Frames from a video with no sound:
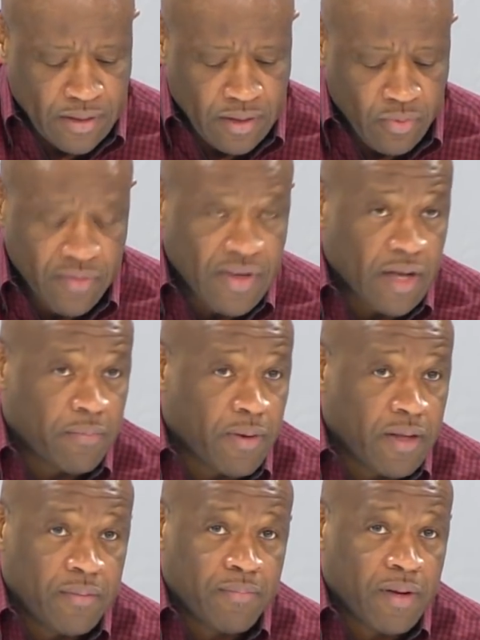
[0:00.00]
and we've got to
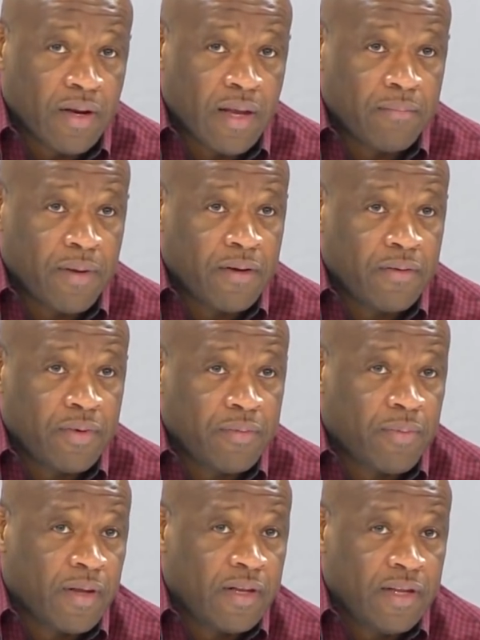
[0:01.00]
play a lot better than we
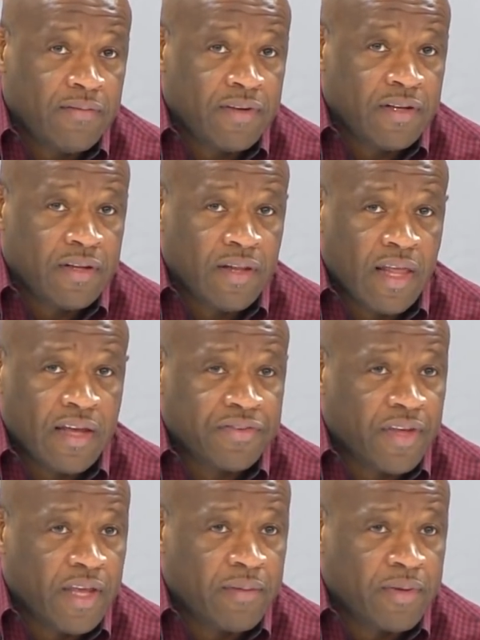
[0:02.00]
played even in the
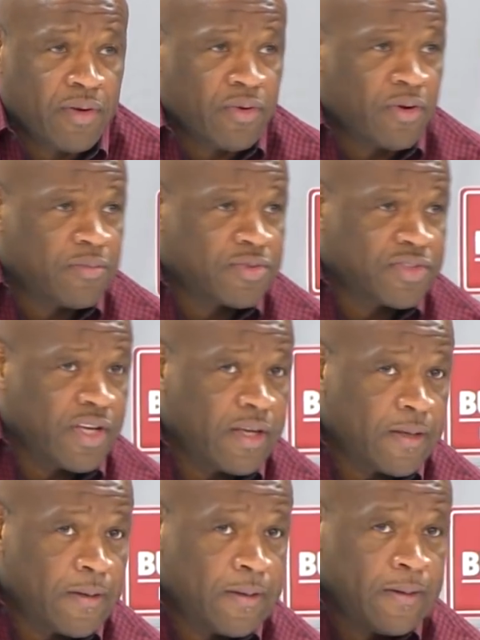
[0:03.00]
last game in Oklahoma
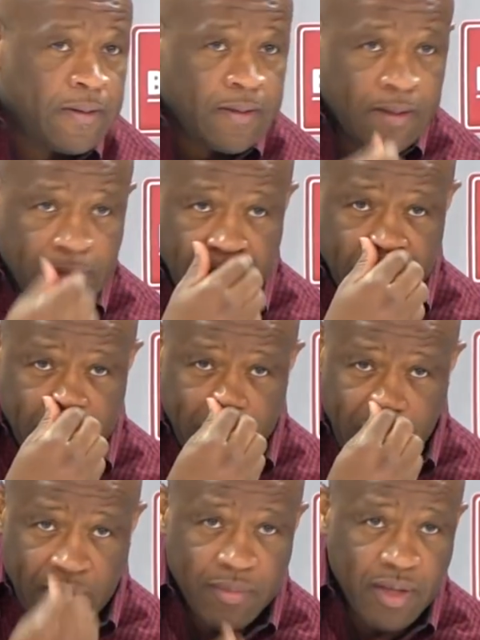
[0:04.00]
State.
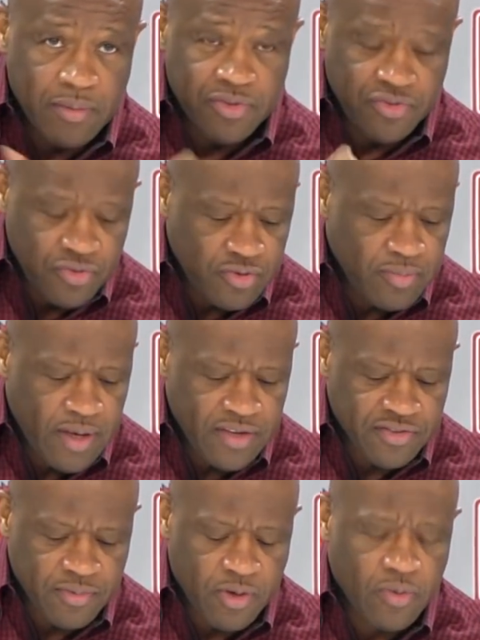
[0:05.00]
We've got to be able to shoot the
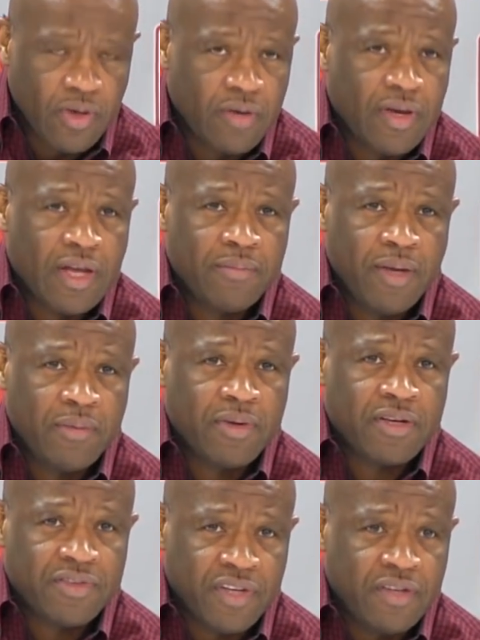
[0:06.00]
basketball well. We've got to be able
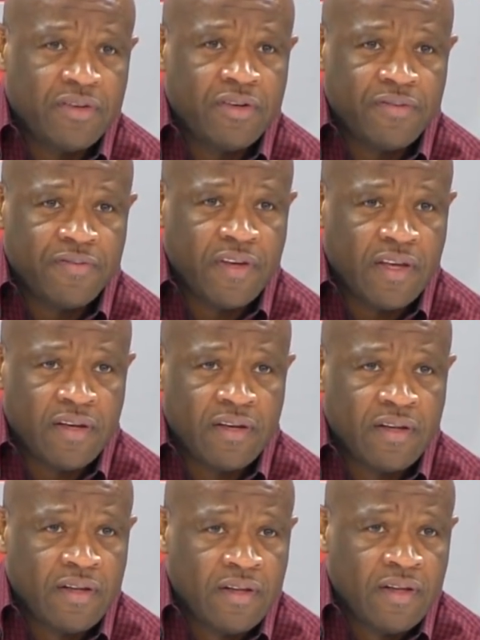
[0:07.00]
to continue to defend.
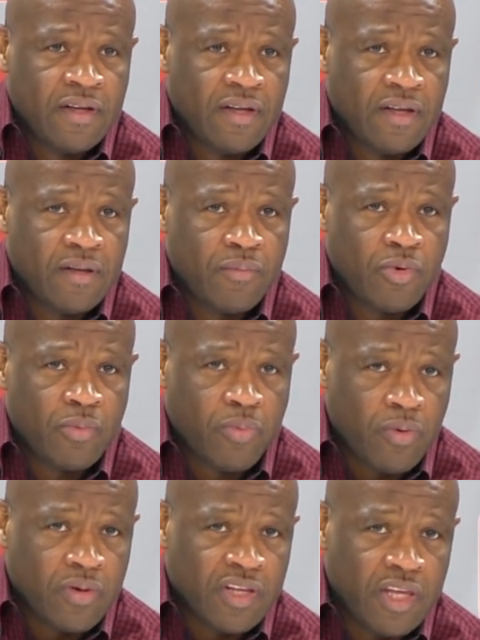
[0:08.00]
More
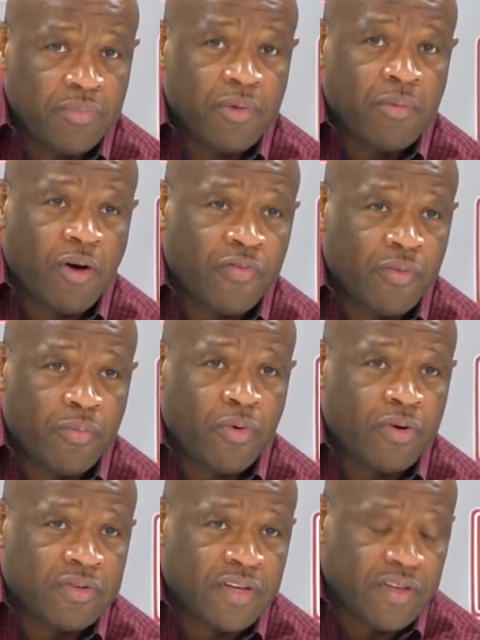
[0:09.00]
importantly, keep them off the
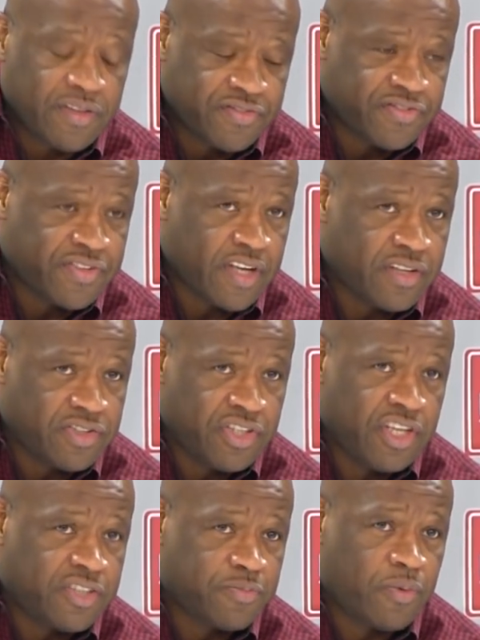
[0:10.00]
boards. I think second
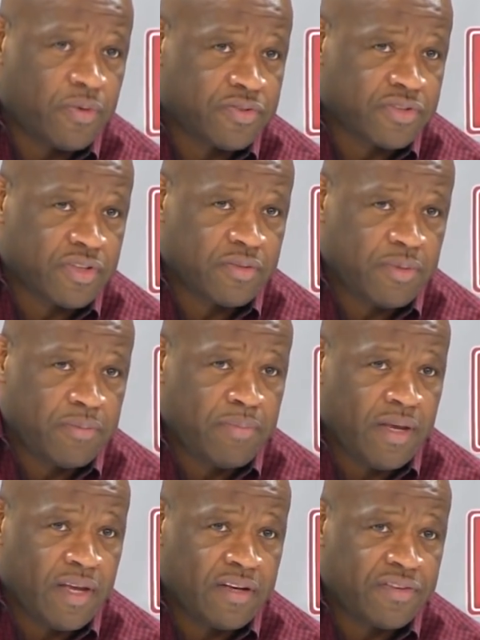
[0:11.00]
chance points are going to be
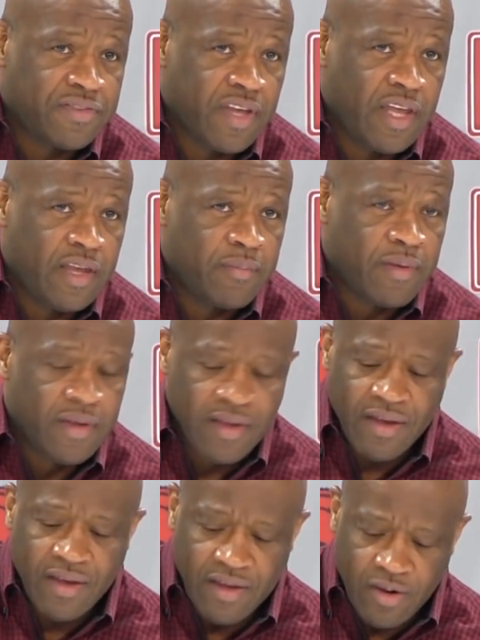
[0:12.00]
big in this game,
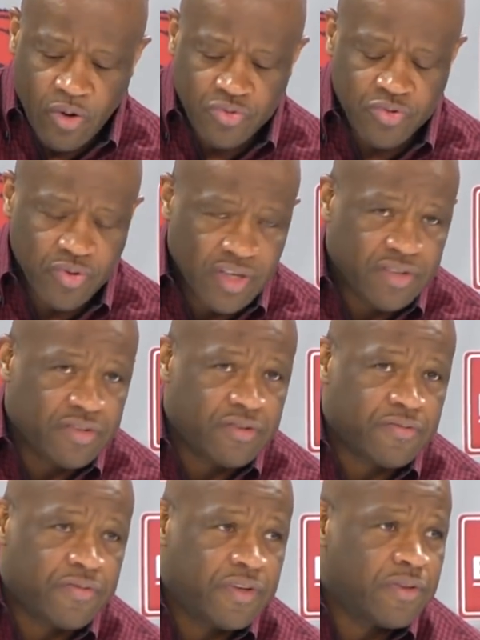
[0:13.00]
and also getting to
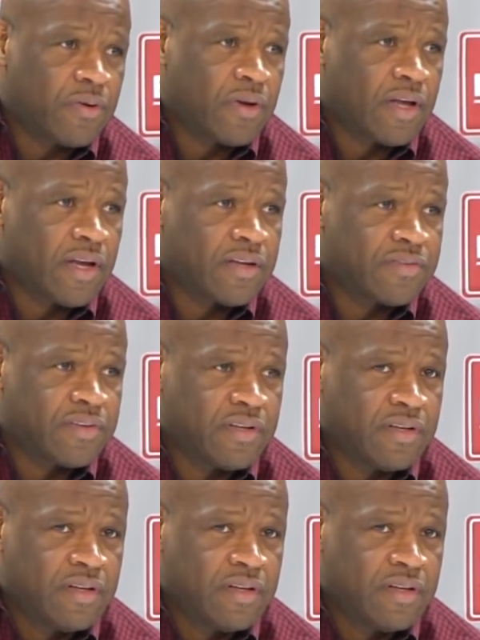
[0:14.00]
the free throw lines.